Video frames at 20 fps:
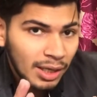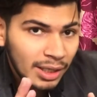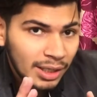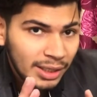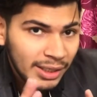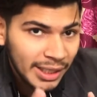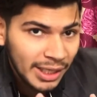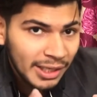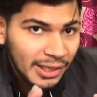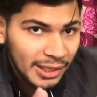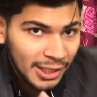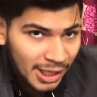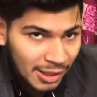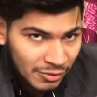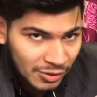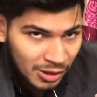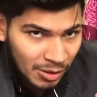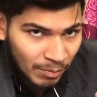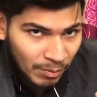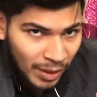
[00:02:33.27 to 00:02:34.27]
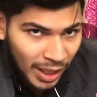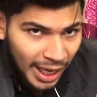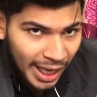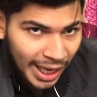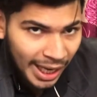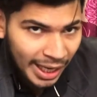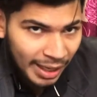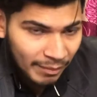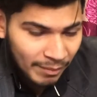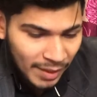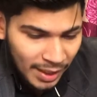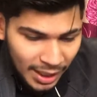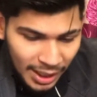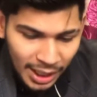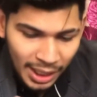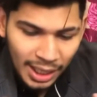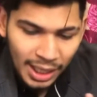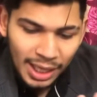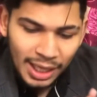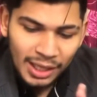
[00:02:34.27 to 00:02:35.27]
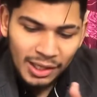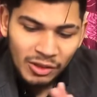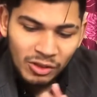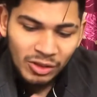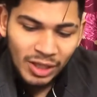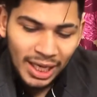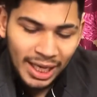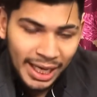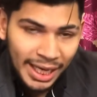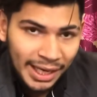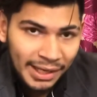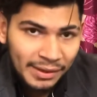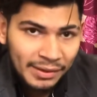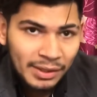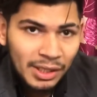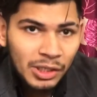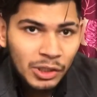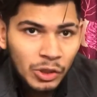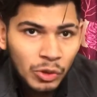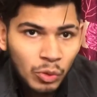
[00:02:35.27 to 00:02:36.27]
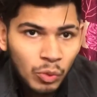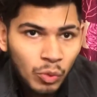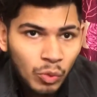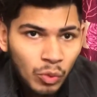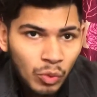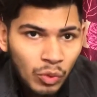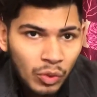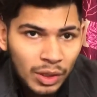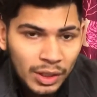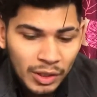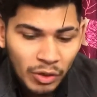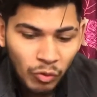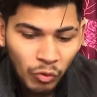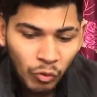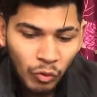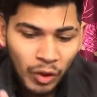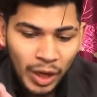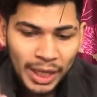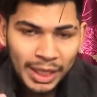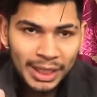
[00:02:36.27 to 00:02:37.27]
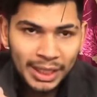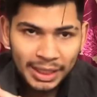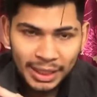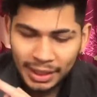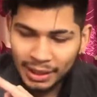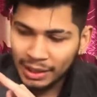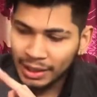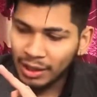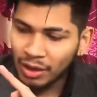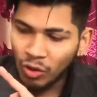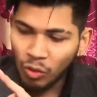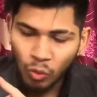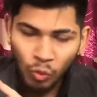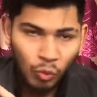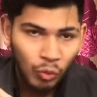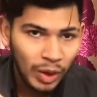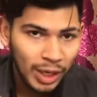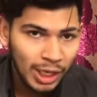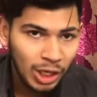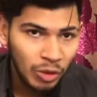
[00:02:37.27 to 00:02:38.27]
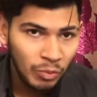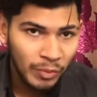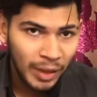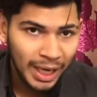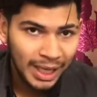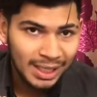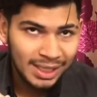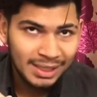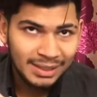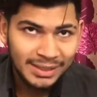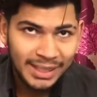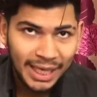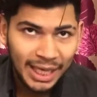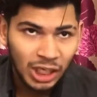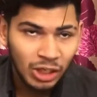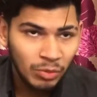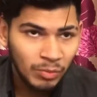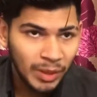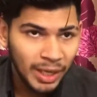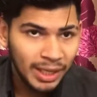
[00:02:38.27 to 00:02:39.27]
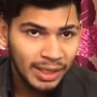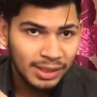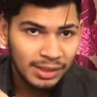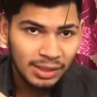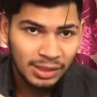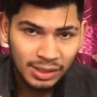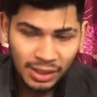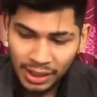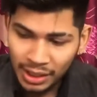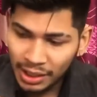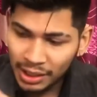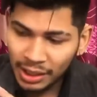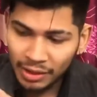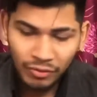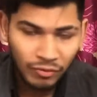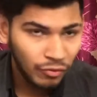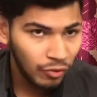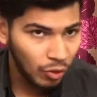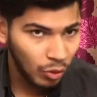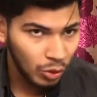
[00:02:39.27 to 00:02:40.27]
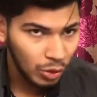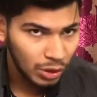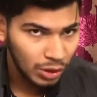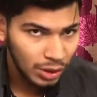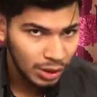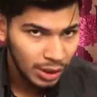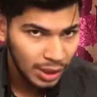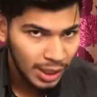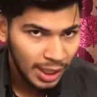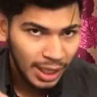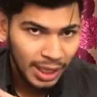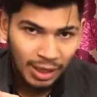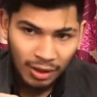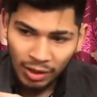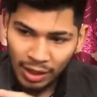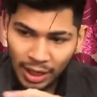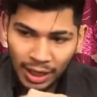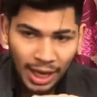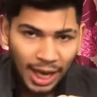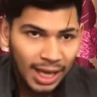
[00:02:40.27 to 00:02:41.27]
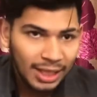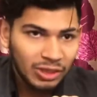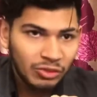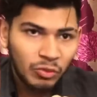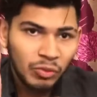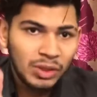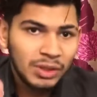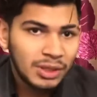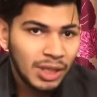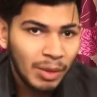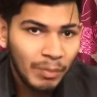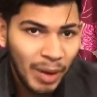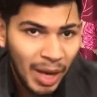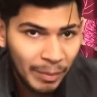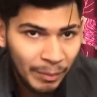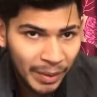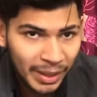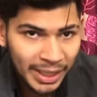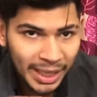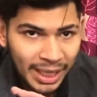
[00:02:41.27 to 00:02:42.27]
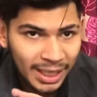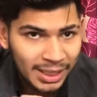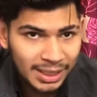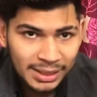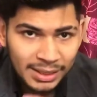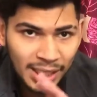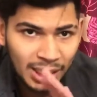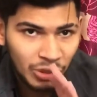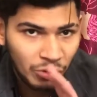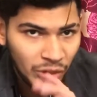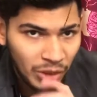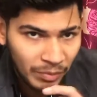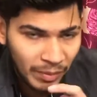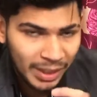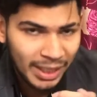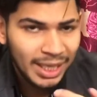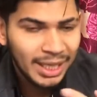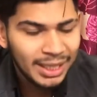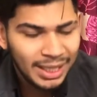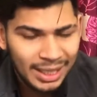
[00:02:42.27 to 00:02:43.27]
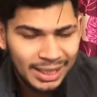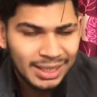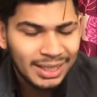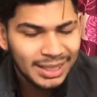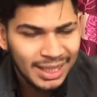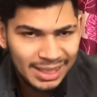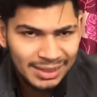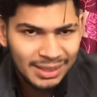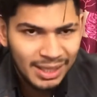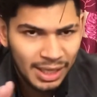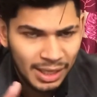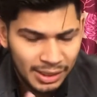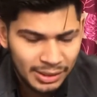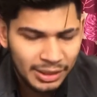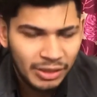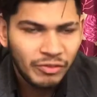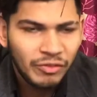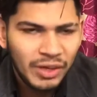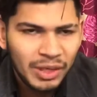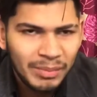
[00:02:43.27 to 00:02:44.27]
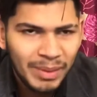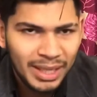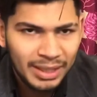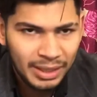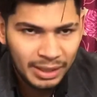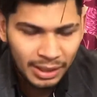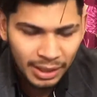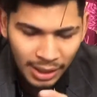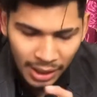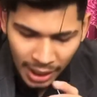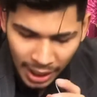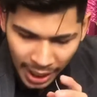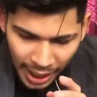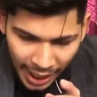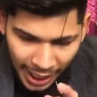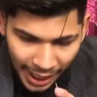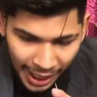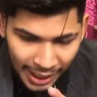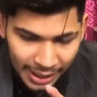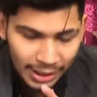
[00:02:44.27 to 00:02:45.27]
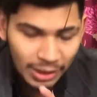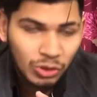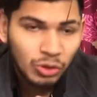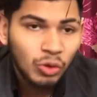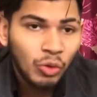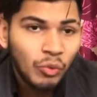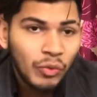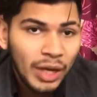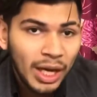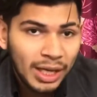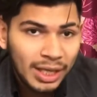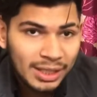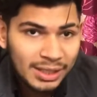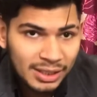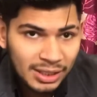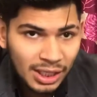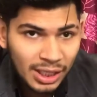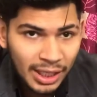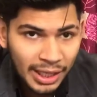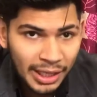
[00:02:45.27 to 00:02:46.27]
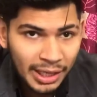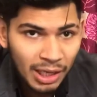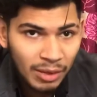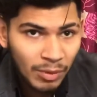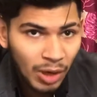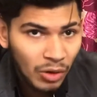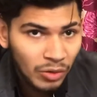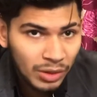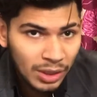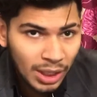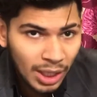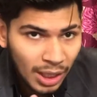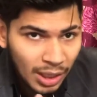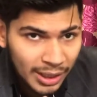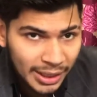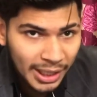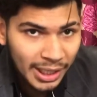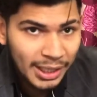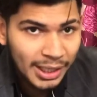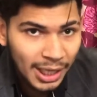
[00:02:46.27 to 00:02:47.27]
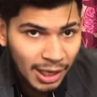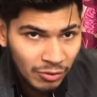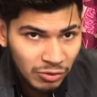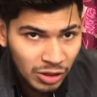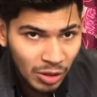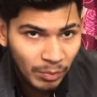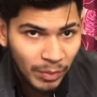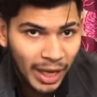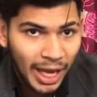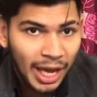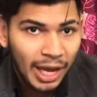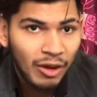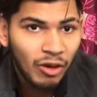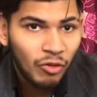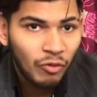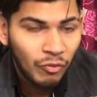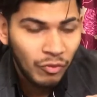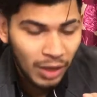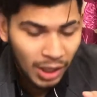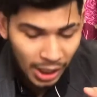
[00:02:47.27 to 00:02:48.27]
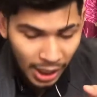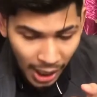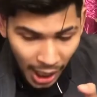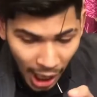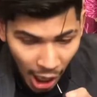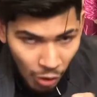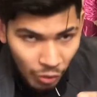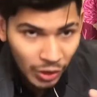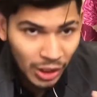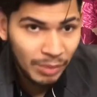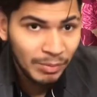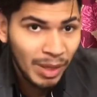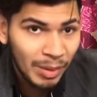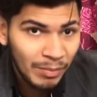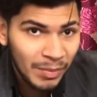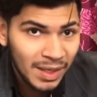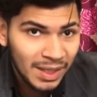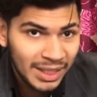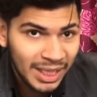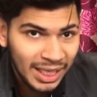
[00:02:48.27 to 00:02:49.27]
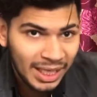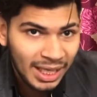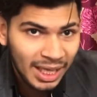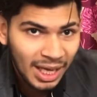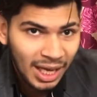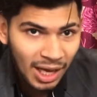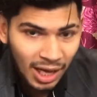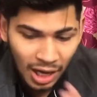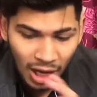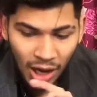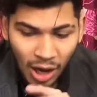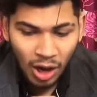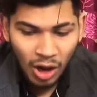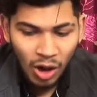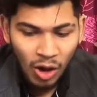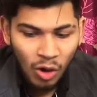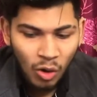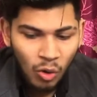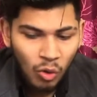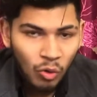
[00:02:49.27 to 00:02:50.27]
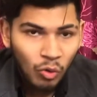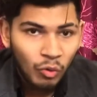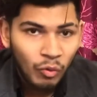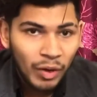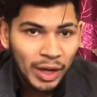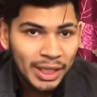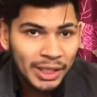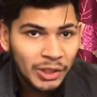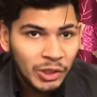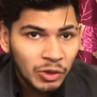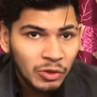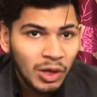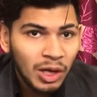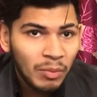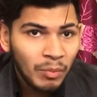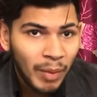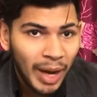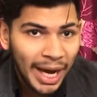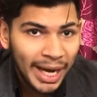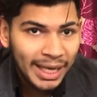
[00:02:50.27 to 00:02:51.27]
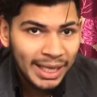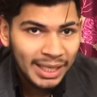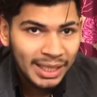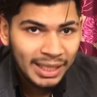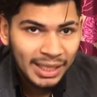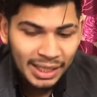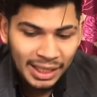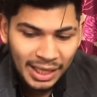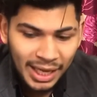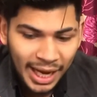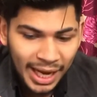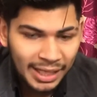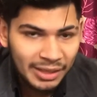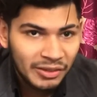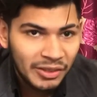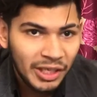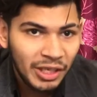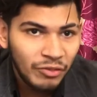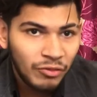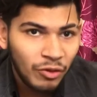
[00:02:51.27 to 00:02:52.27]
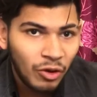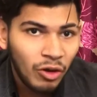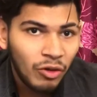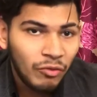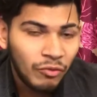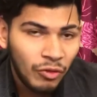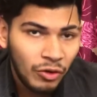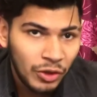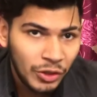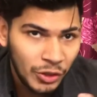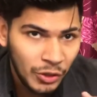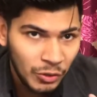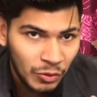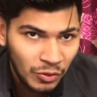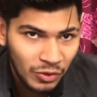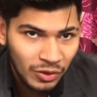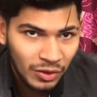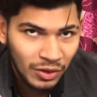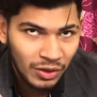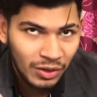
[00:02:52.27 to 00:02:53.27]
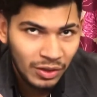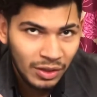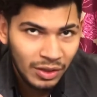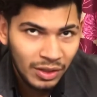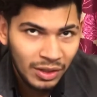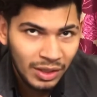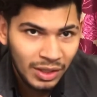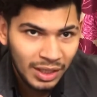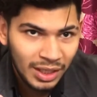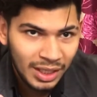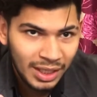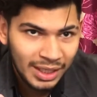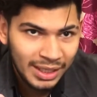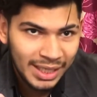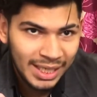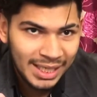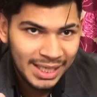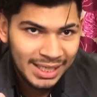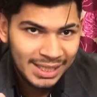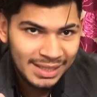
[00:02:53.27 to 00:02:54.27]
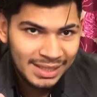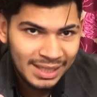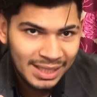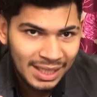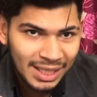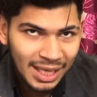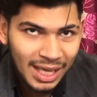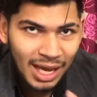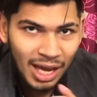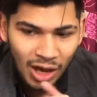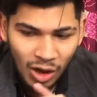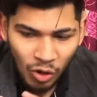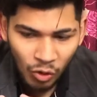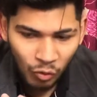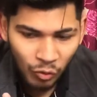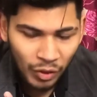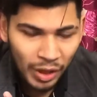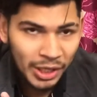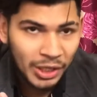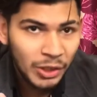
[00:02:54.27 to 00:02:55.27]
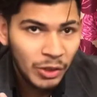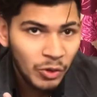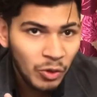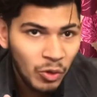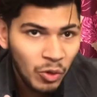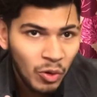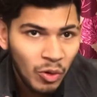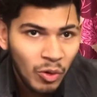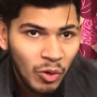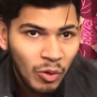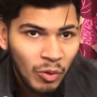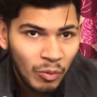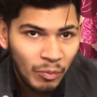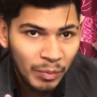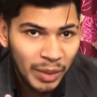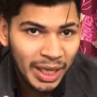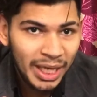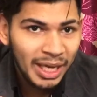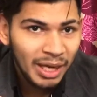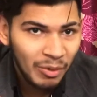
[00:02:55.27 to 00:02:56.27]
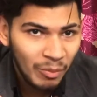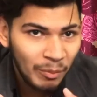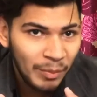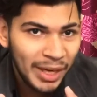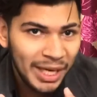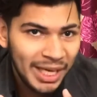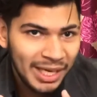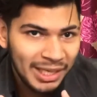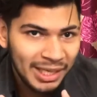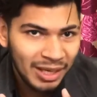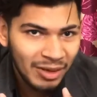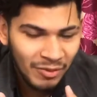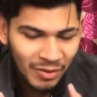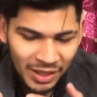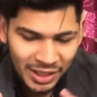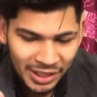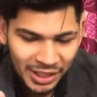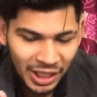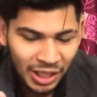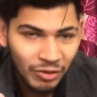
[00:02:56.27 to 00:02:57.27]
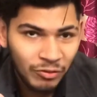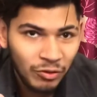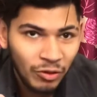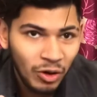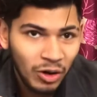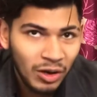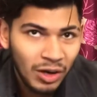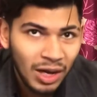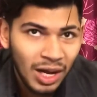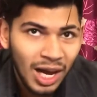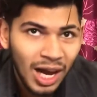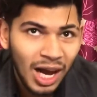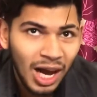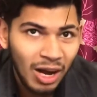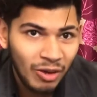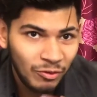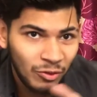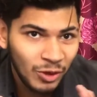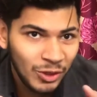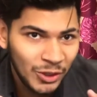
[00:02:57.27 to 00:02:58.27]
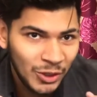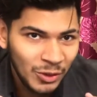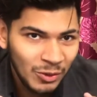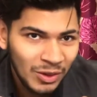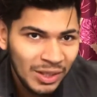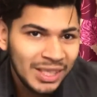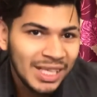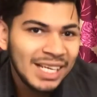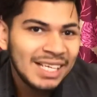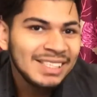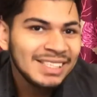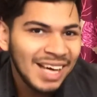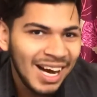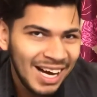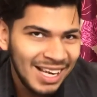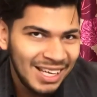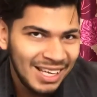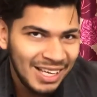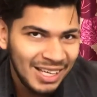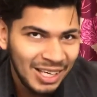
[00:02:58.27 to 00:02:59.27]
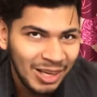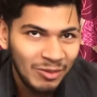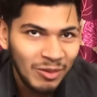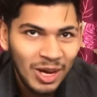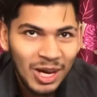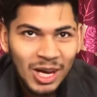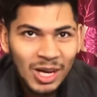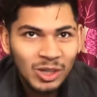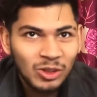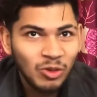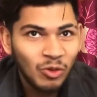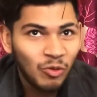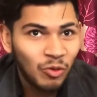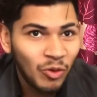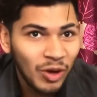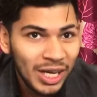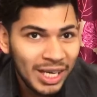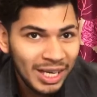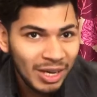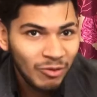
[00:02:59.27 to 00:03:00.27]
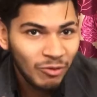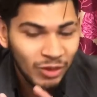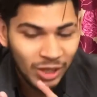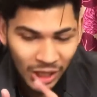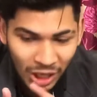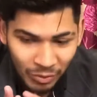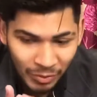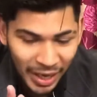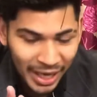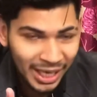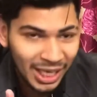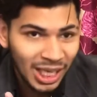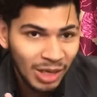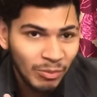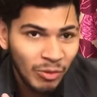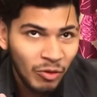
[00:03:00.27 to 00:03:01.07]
their nerve supply, the lateral two, the one lumbricus, second lumbricus, third and fourth. Last ones are bipennate, these are unipennate, that's a different matter. And so we are concerned here about their nerve supply, how to remember them. 1, 2 are mine and 3, 4 for you. That is 1, 2, me, median nerve, 3, 4 are for you, that is ulnar nerve. So one, lumbricus number